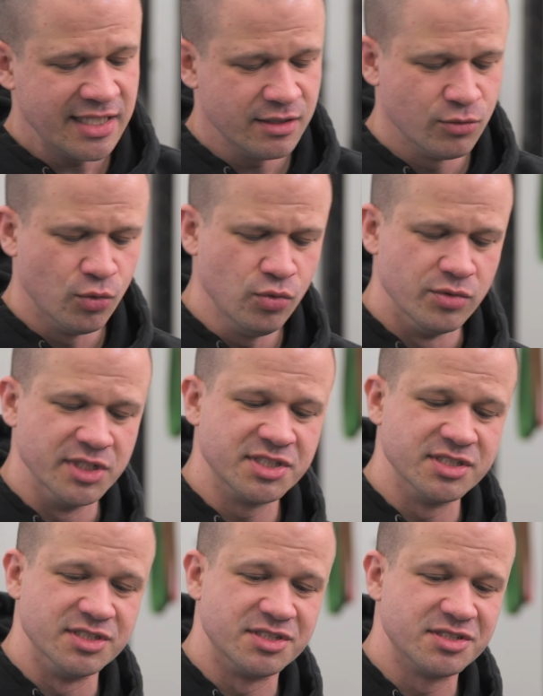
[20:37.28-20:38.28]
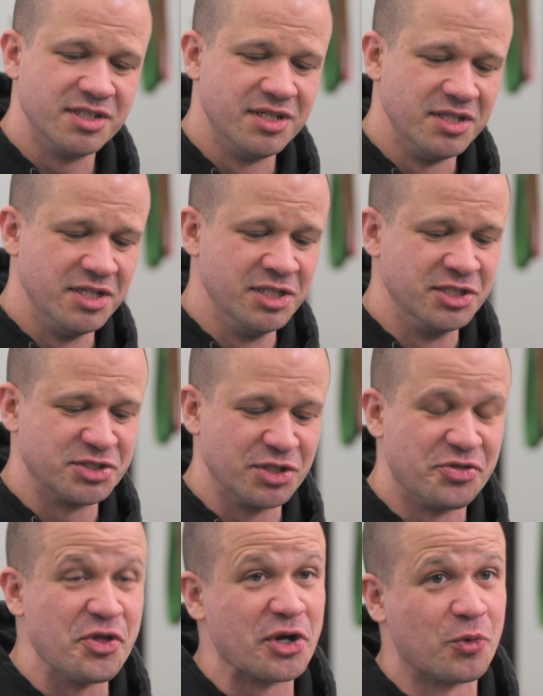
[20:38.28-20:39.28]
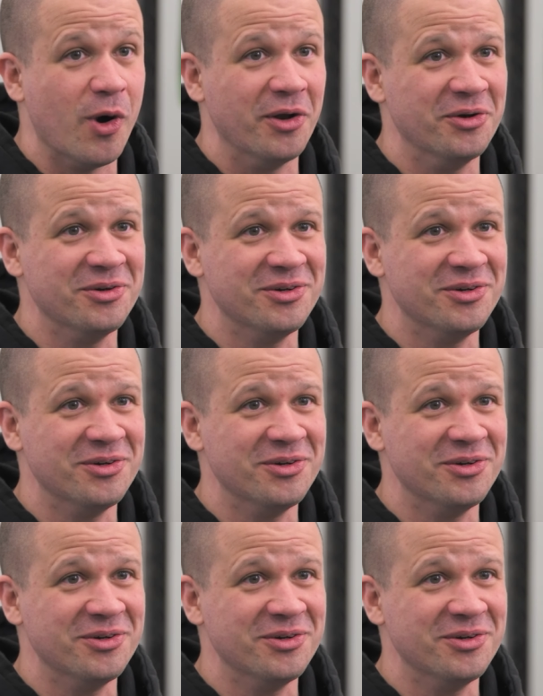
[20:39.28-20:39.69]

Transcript: Ooh, that's a thick one.